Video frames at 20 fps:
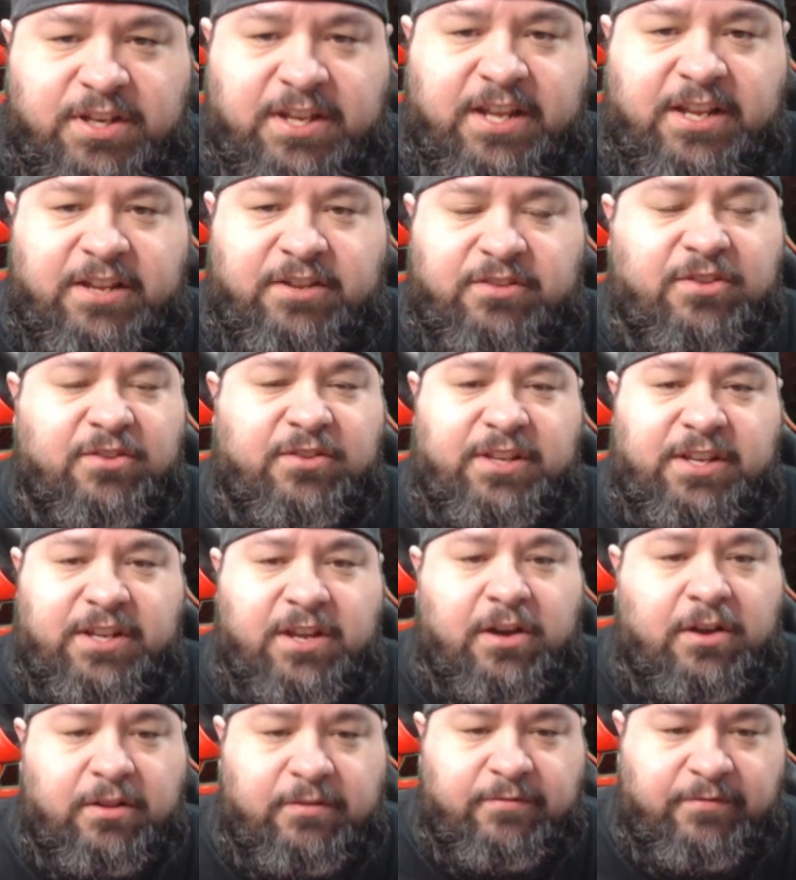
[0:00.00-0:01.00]
and you don't need
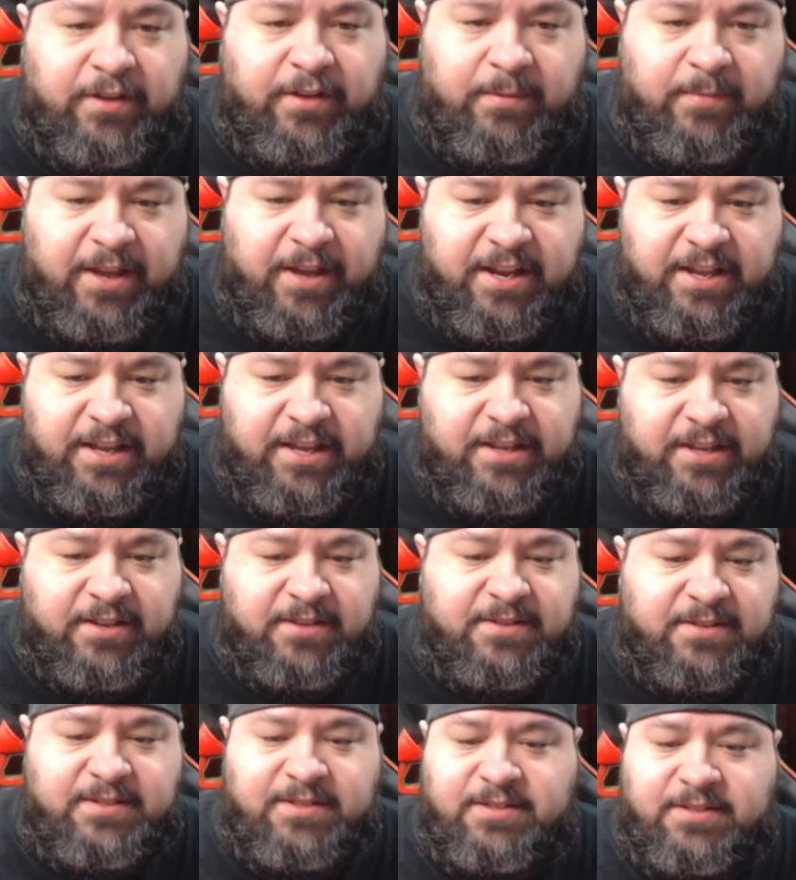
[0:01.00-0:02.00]
All of Fame Eddie
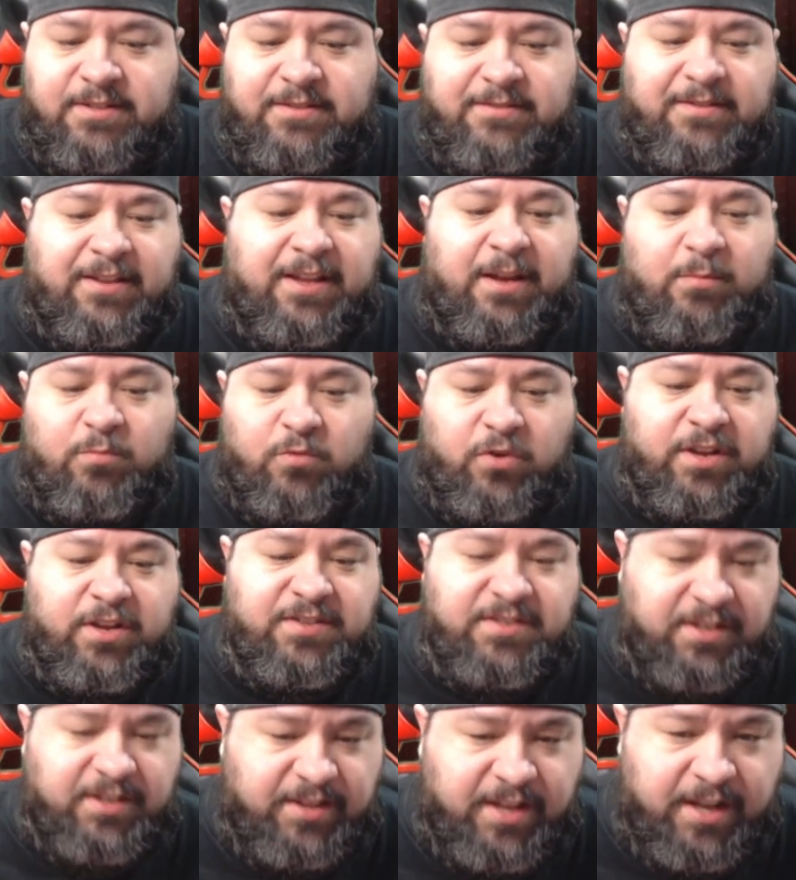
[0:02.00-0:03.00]
because I'm
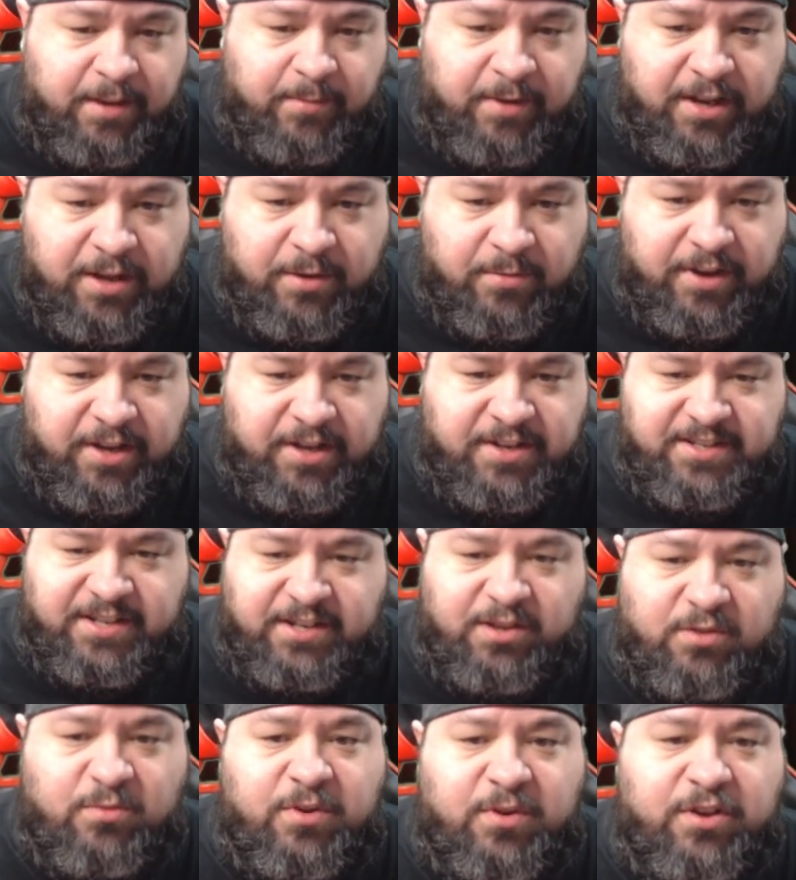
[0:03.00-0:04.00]
wasting them anyway because I
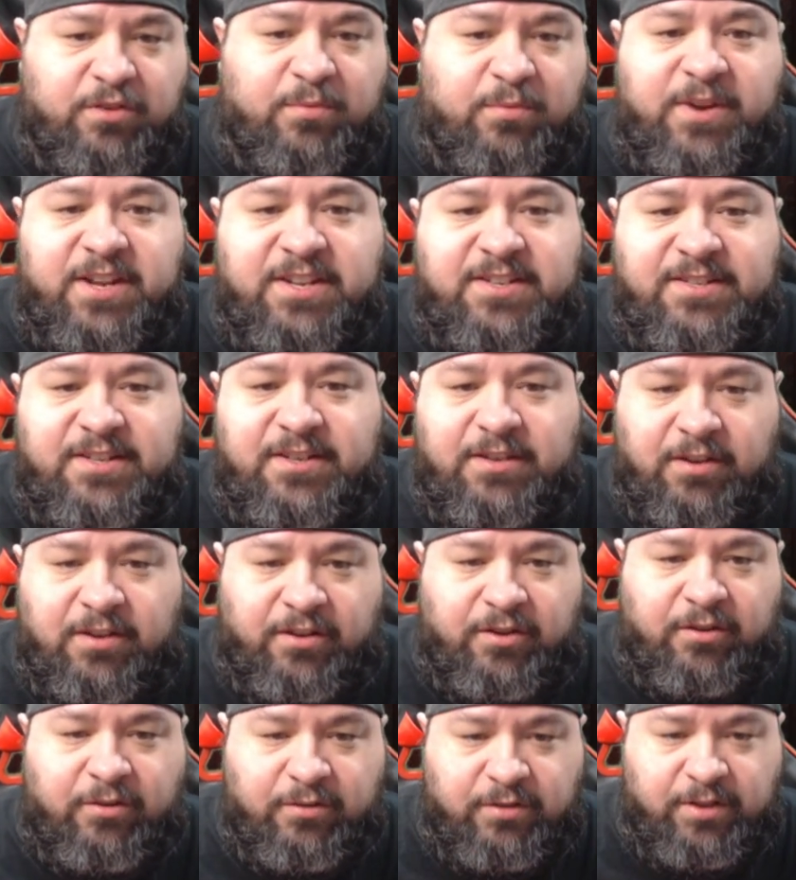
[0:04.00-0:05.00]
don't want to risk
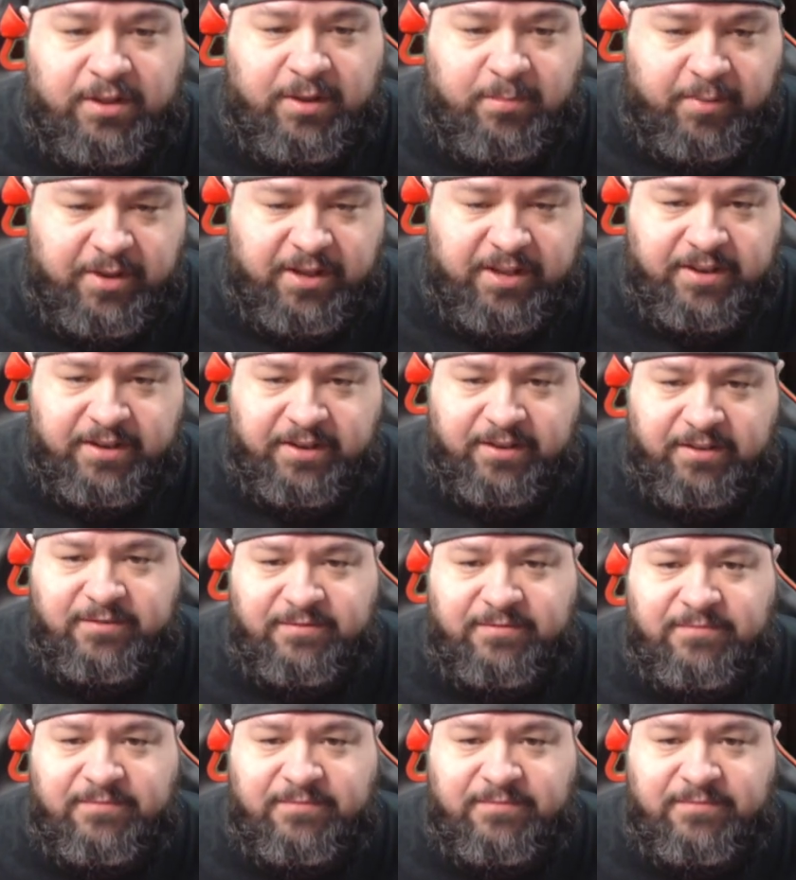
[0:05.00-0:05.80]
an early pin.